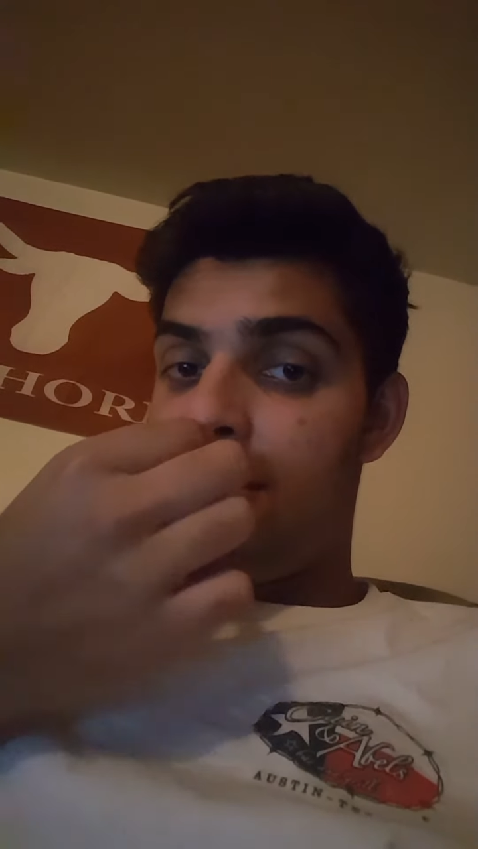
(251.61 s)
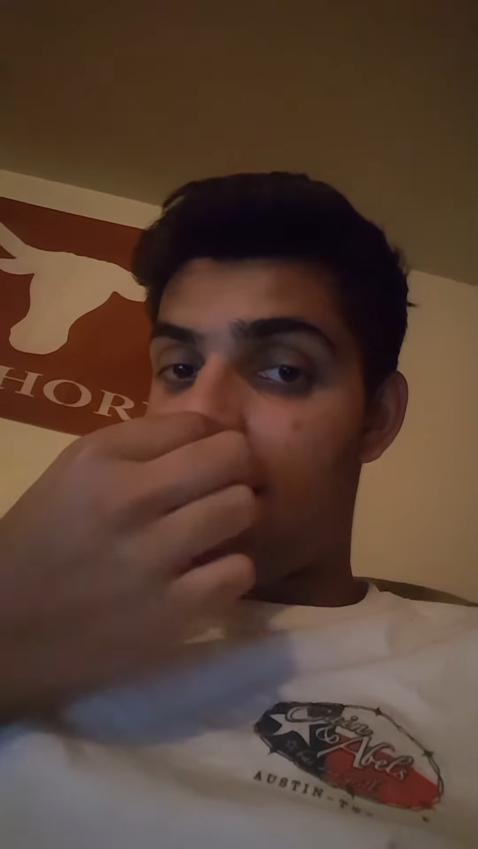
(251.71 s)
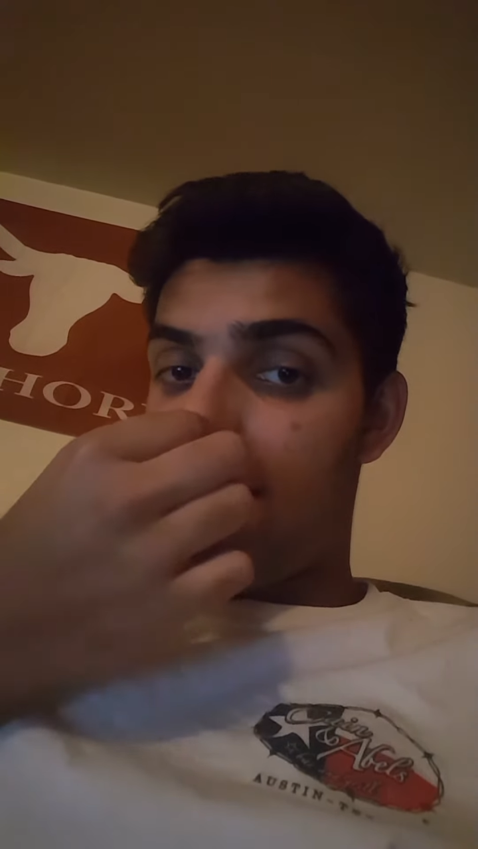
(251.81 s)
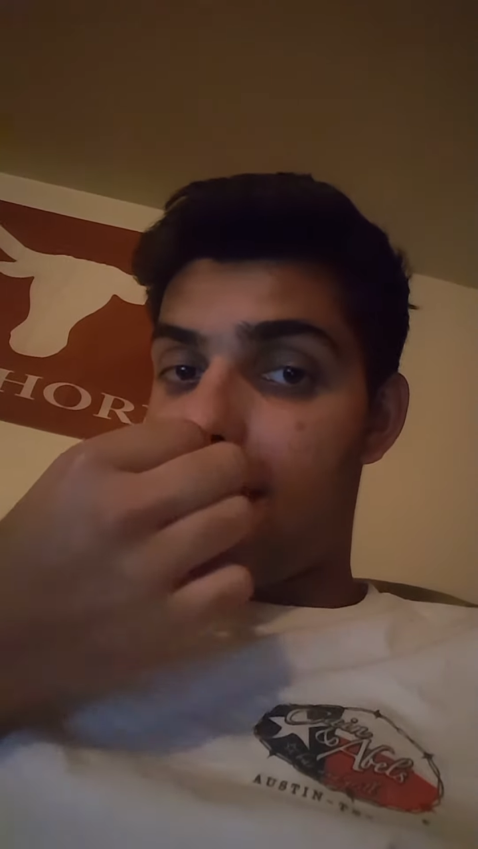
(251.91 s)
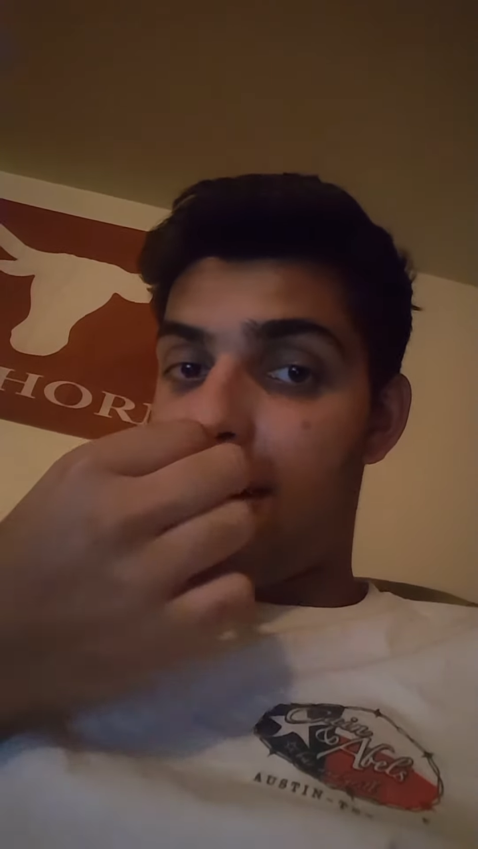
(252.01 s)

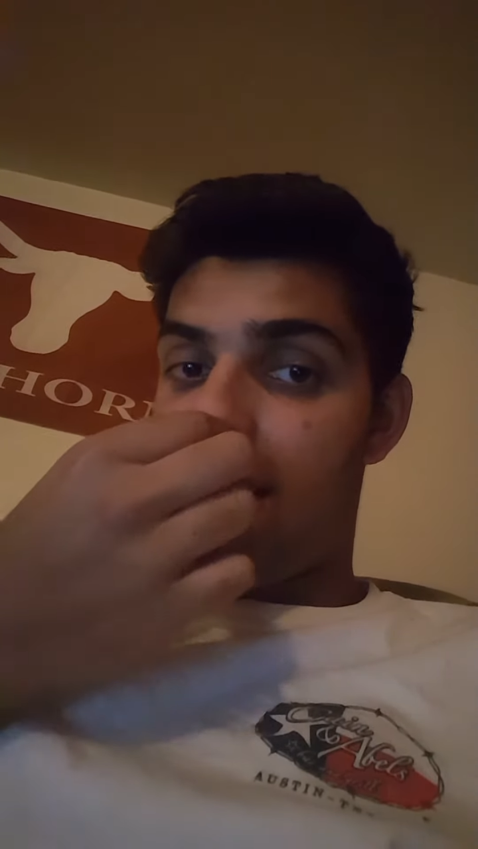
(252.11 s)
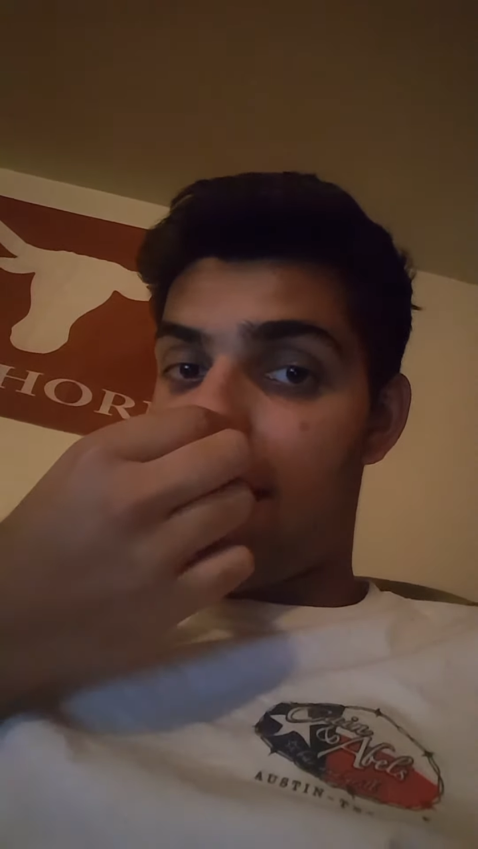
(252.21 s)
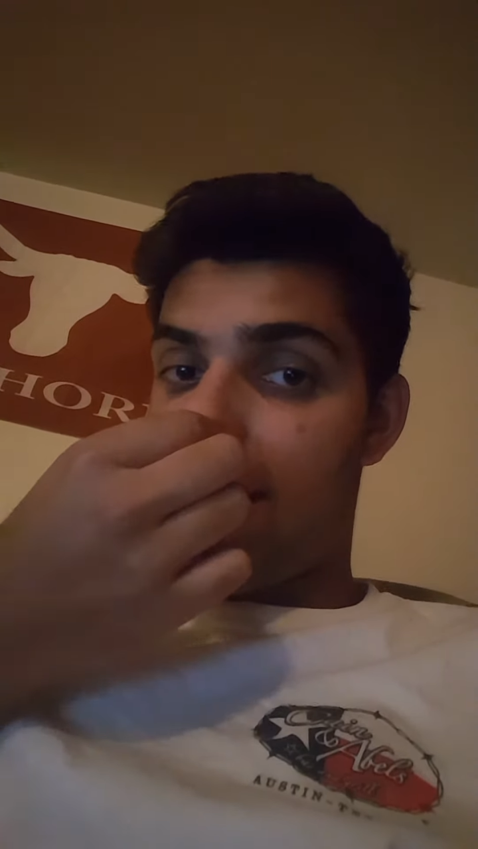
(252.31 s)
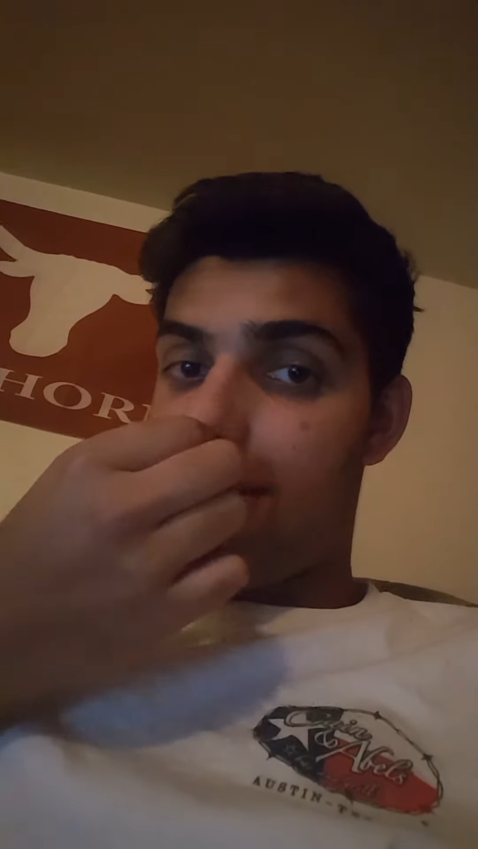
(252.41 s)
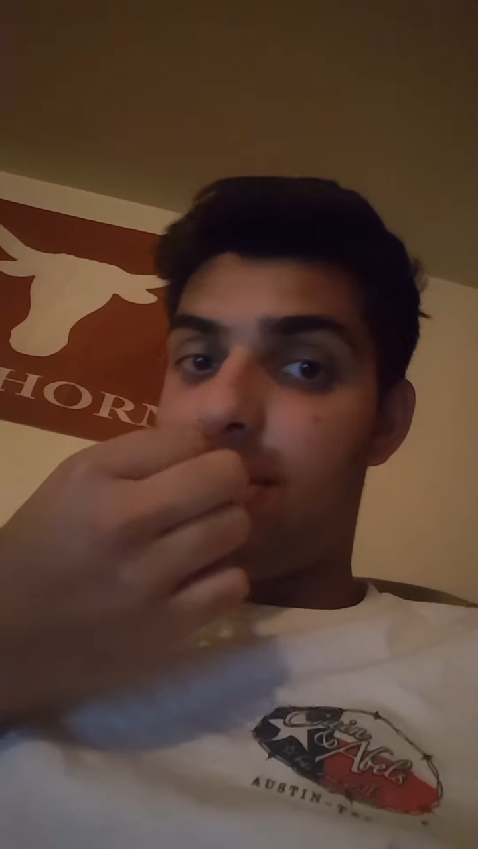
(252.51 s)
and
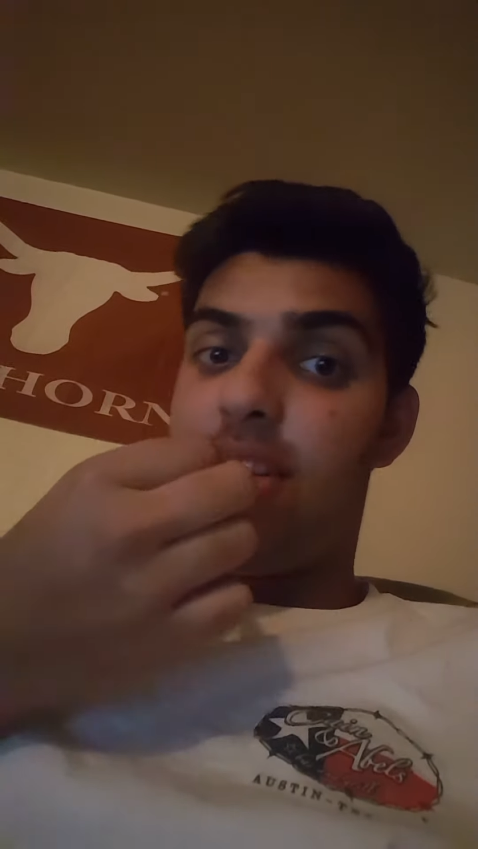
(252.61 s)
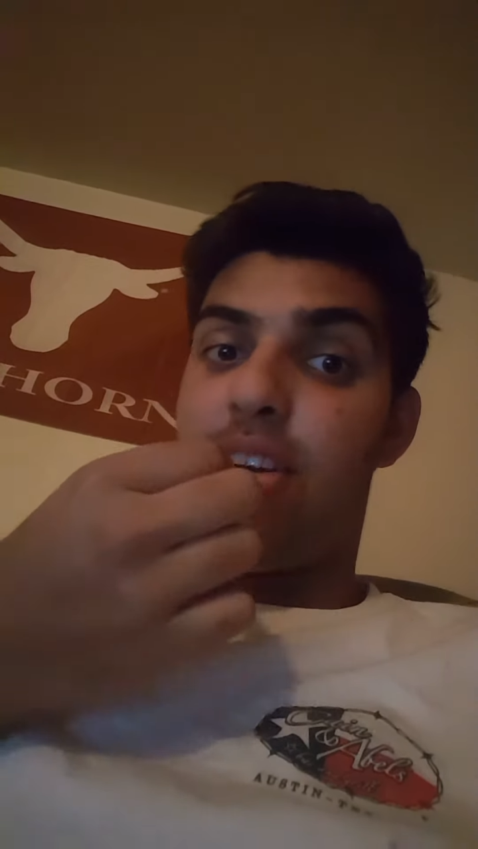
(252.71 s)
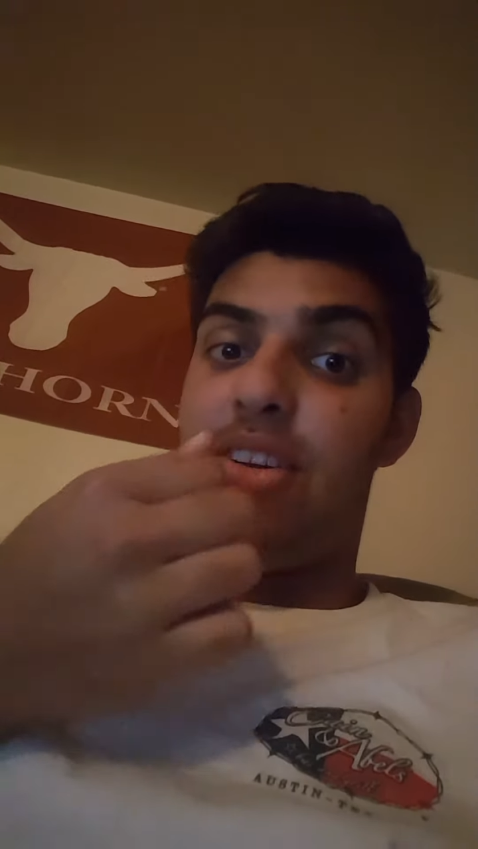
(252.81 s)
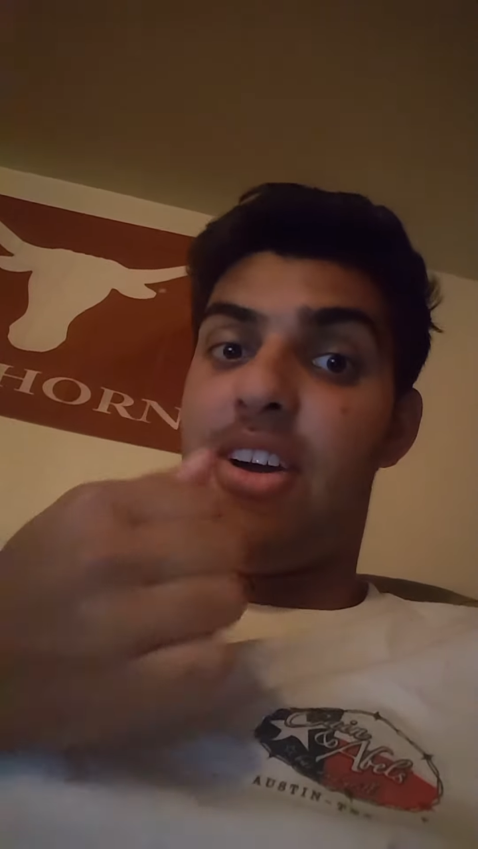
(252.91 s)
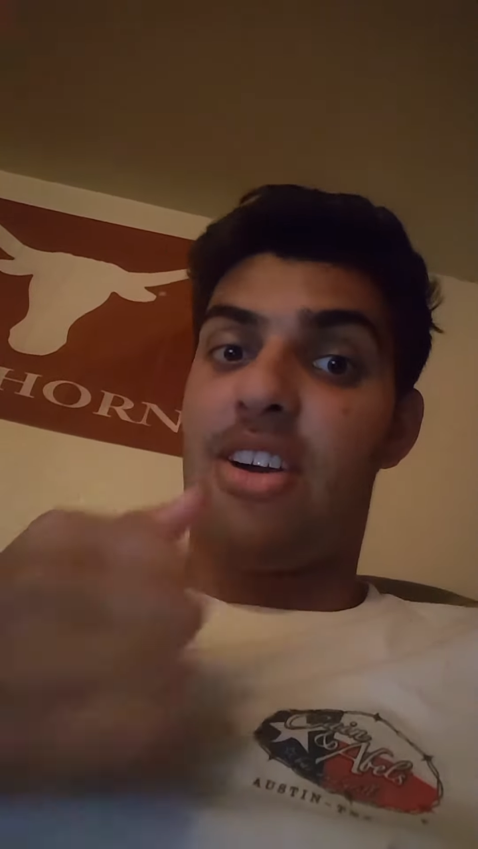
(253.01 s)
uh, are
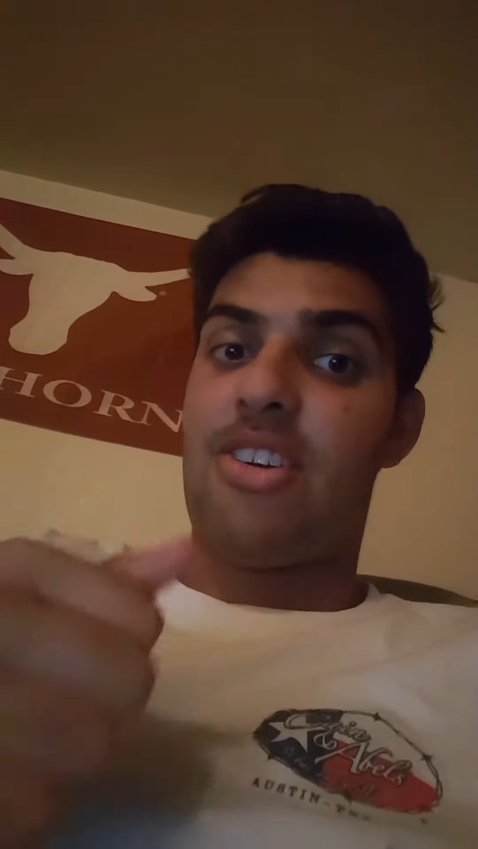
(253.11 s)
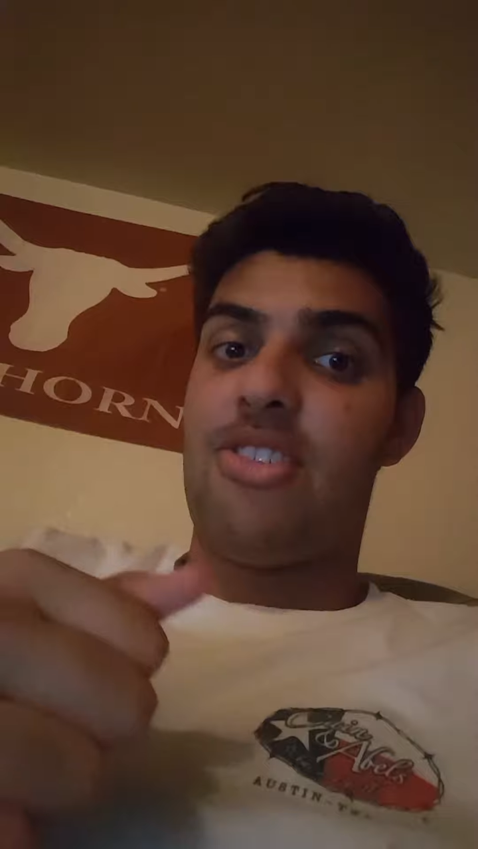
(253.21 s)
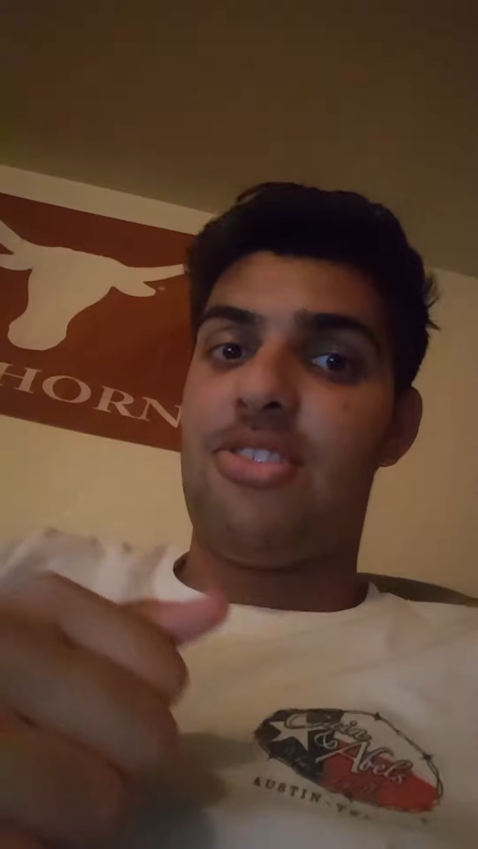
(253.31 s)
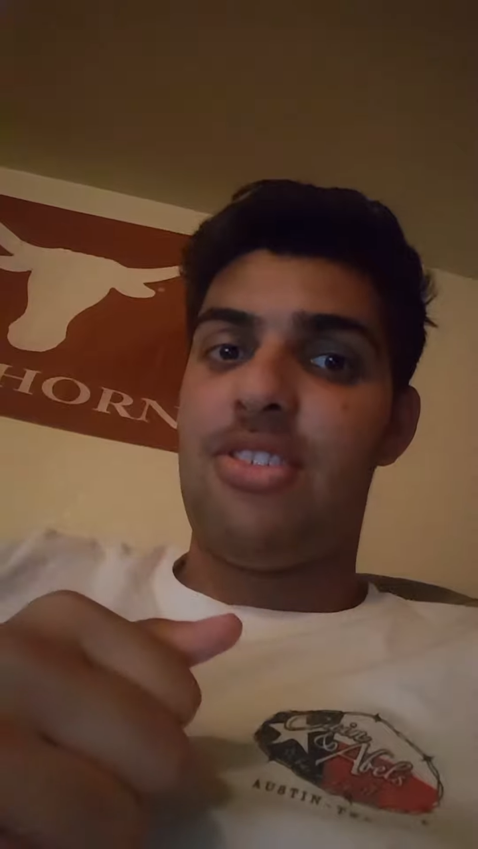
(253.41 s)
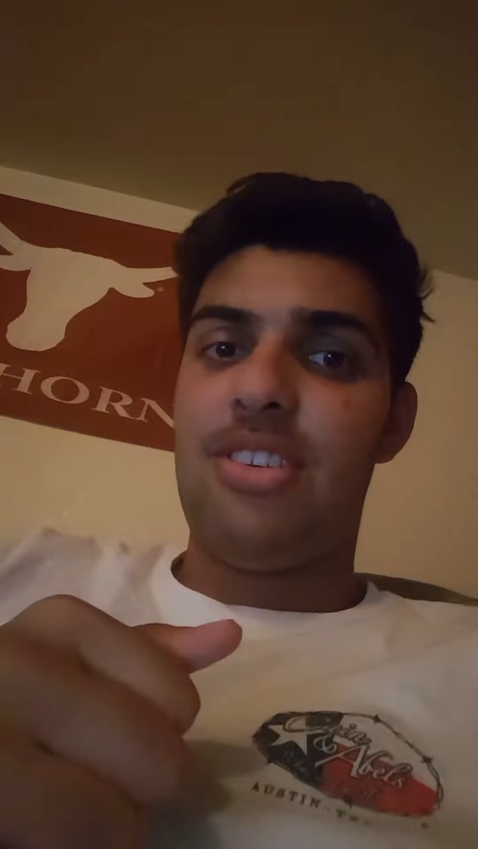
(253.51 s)

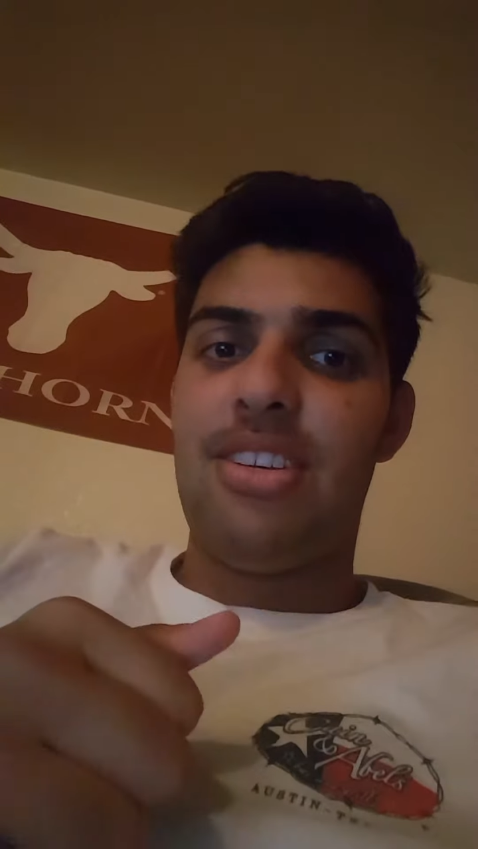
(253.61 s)
doctors.